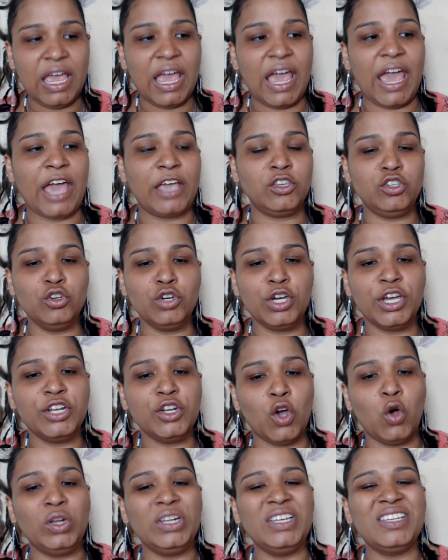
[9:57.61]
And you can
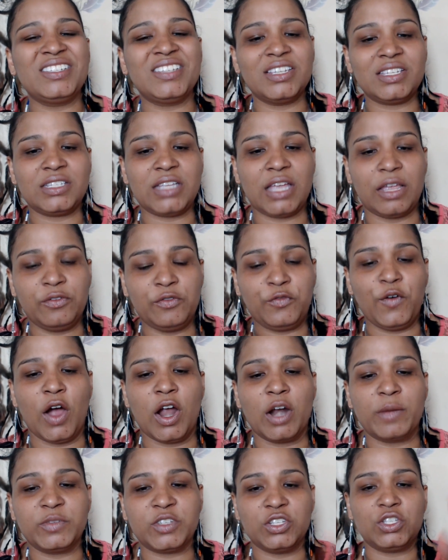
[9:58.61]
only sustain
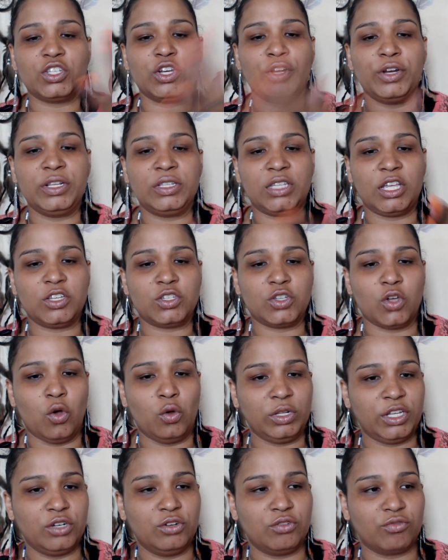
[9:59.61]
farms, and certain things
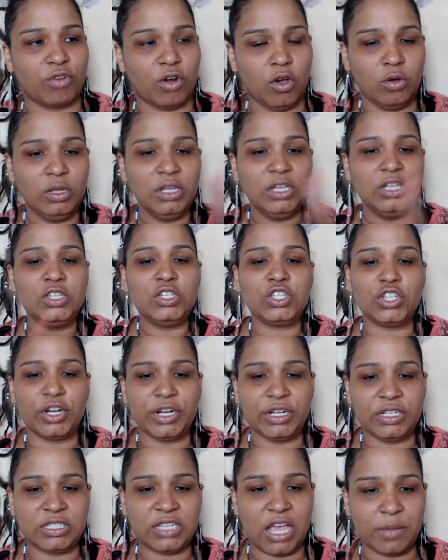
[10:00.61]
only grow
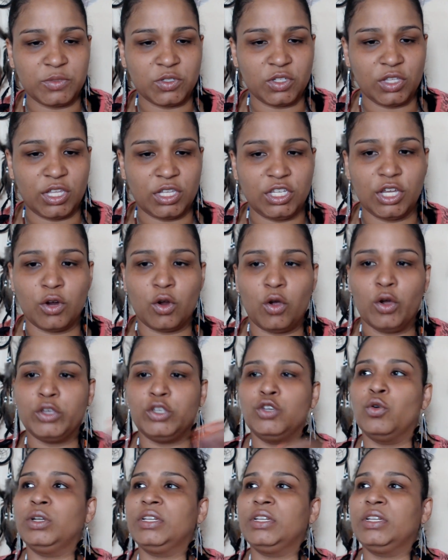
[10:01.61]
certain times of the year, or you only